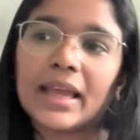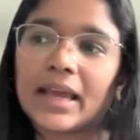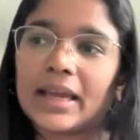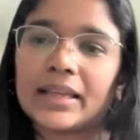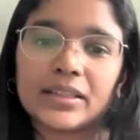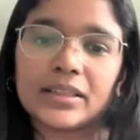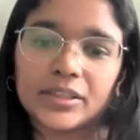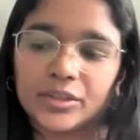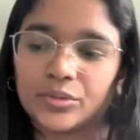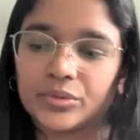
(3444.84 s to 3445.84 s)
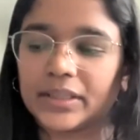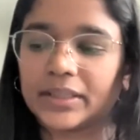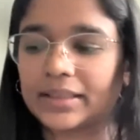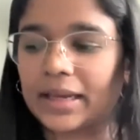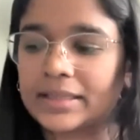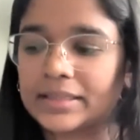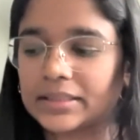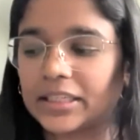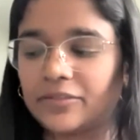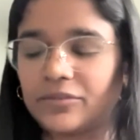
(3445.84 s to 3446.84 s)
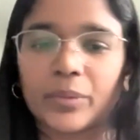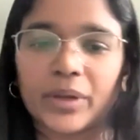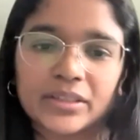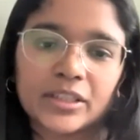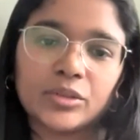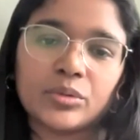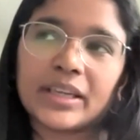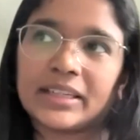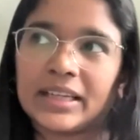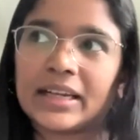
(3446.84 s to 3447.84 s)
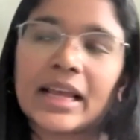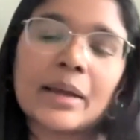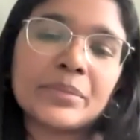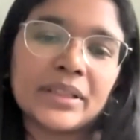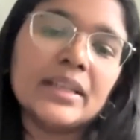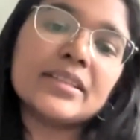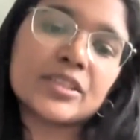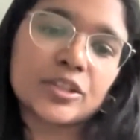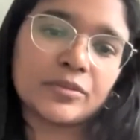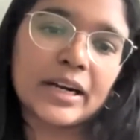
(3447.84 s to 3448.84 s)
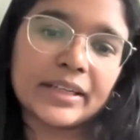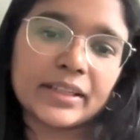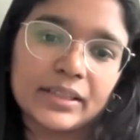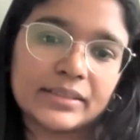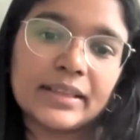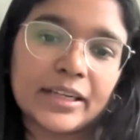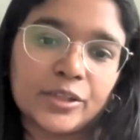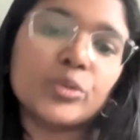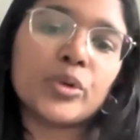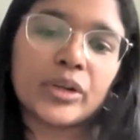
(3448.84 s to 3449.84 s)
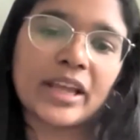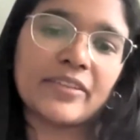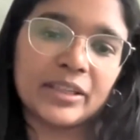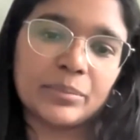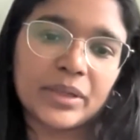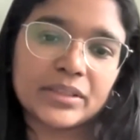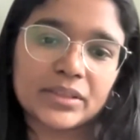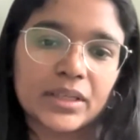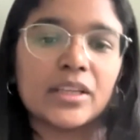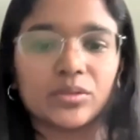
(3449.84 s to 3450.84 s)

And using that information, you can grab the list of articles that do not have an image.